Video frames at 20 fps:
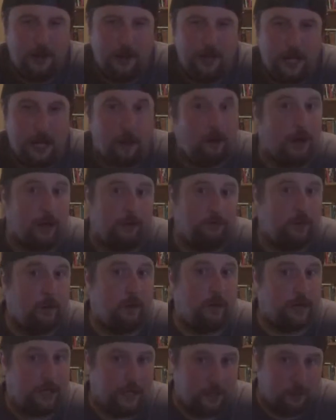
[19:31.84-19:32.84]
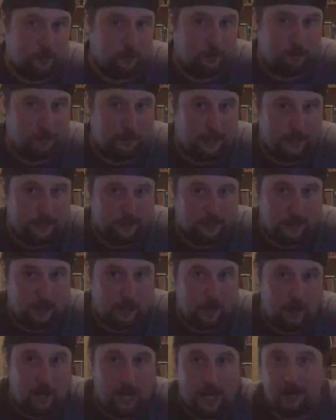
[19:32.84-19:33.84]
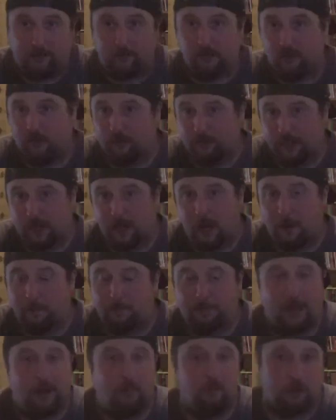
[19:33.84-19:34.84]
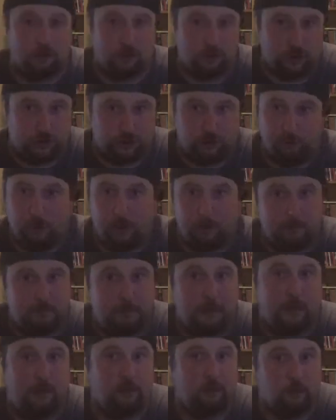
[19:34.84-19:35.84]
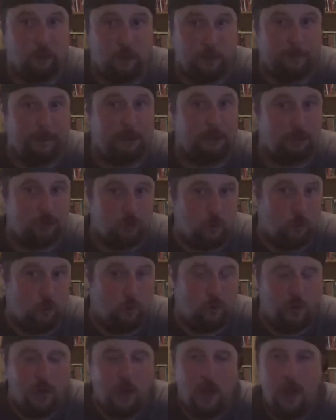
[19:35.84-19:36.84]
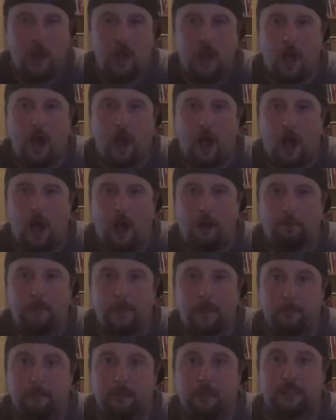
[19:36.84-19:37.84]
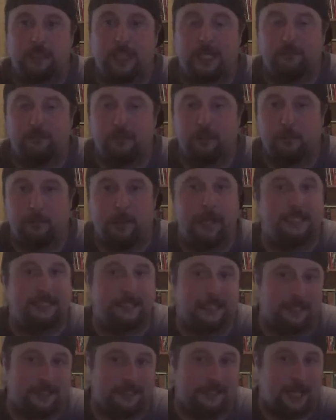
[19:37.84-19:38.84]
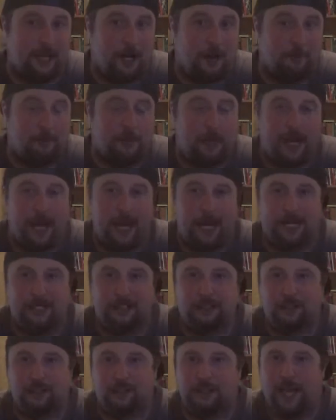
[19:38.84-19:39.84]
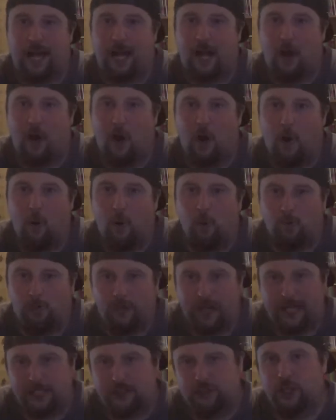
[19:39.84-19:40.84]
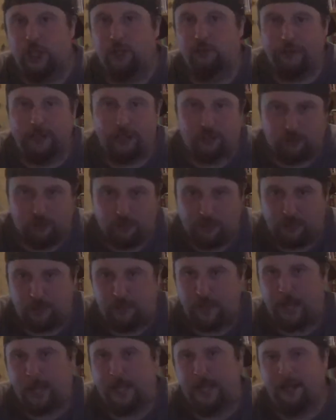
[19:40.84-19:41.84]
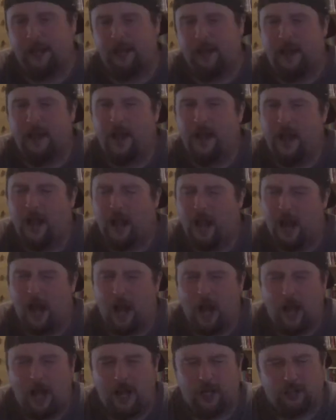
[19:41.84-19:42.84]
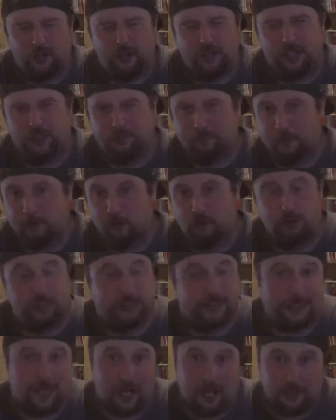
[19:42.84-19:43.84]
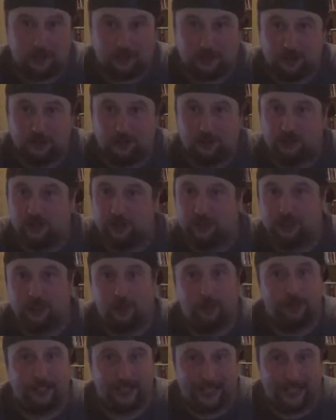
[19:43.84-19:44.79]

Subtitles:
Now, I have no idea who plays her. I haven't looked that up. That wasn't the show I was planning on talking about at all. But to give you the basic setup, it's that whole Next Generation thing. She's Mildred's cousin. She's going to